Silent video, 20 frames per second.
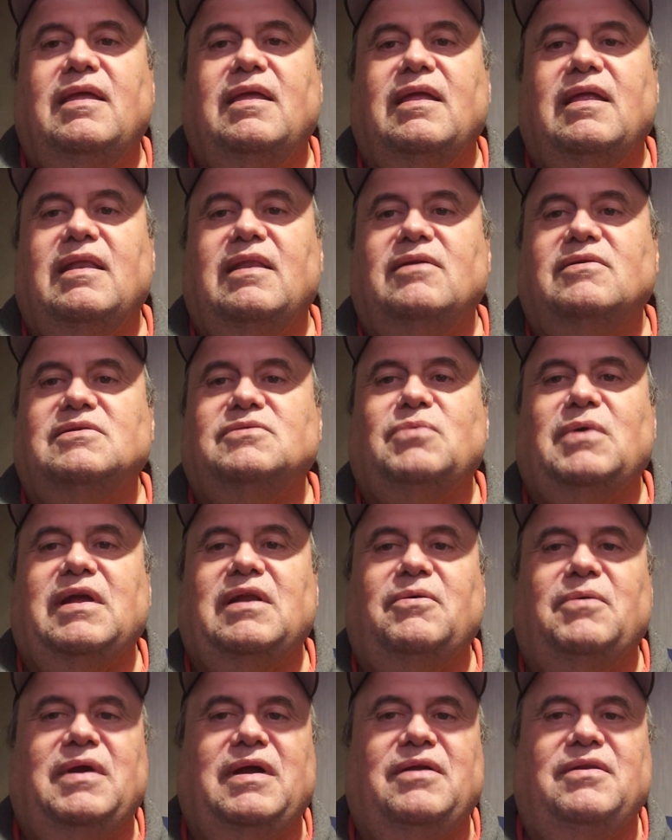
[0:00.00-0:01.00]
And there's right
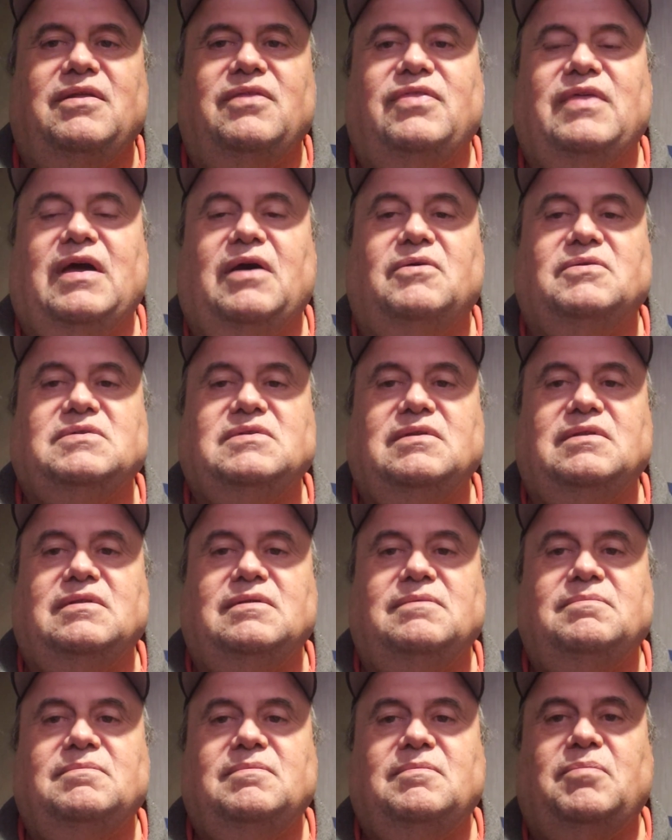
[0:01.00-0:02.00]
around a
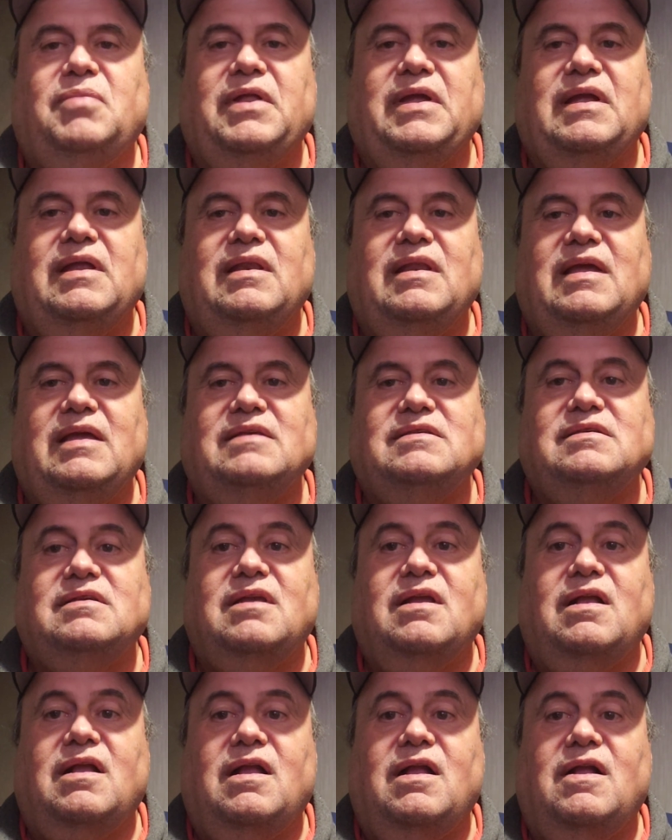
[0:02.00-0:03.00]
thousand playing days
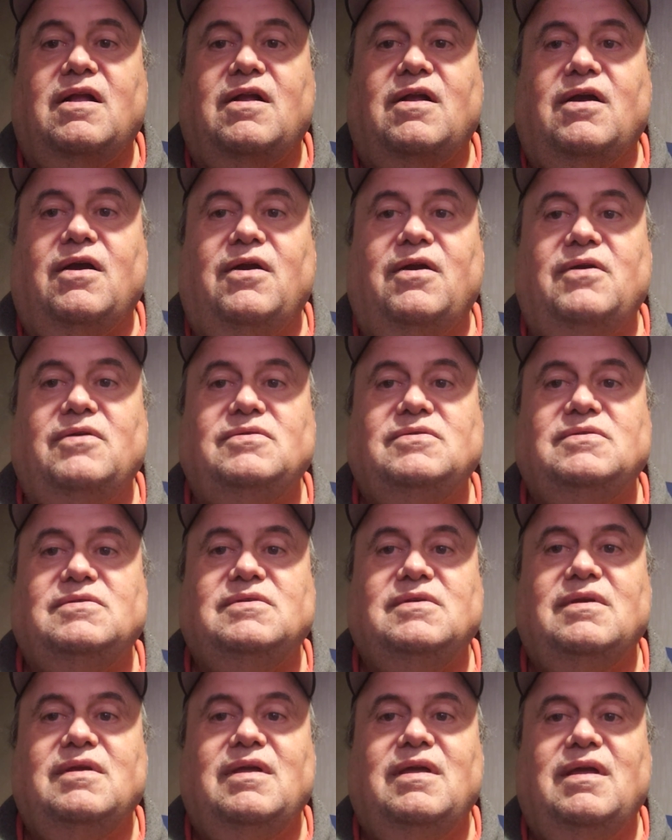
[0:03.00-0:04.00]
cards
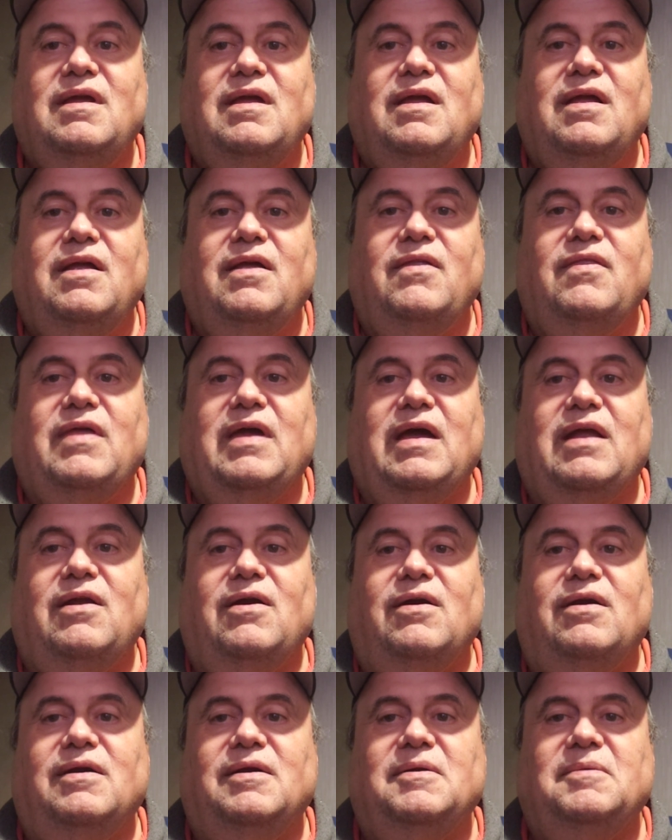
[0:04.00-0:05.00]
that
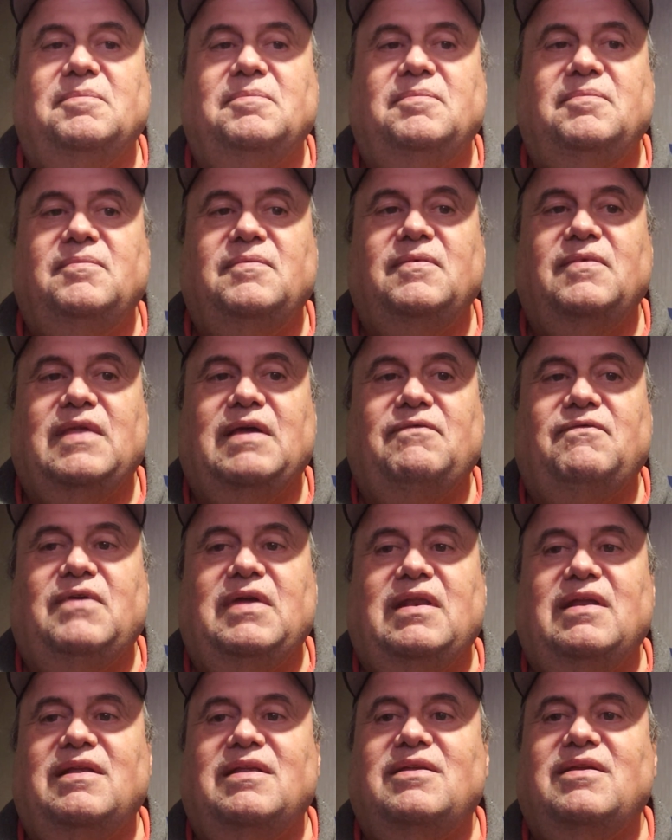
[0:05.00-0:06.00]
are that
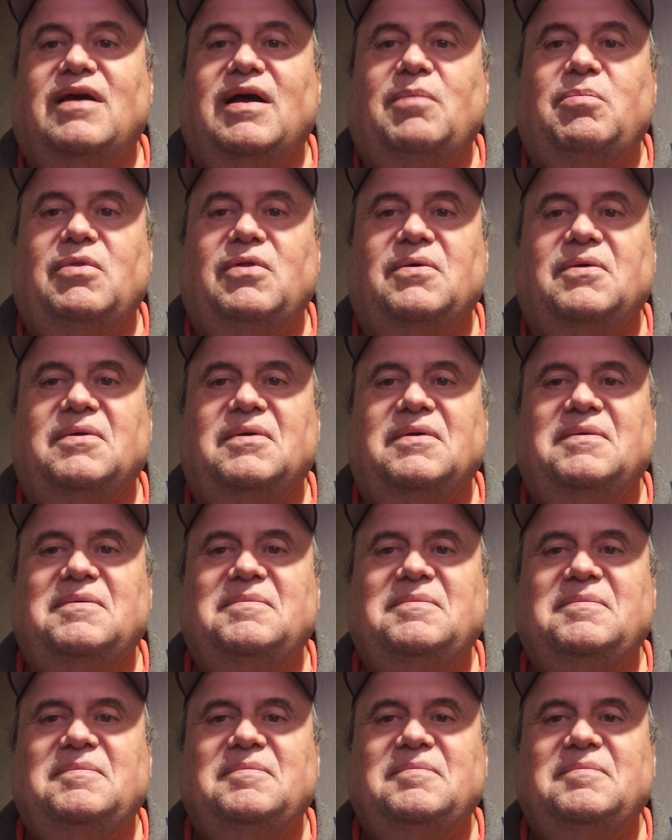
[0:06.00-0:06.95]
fit in a top loader.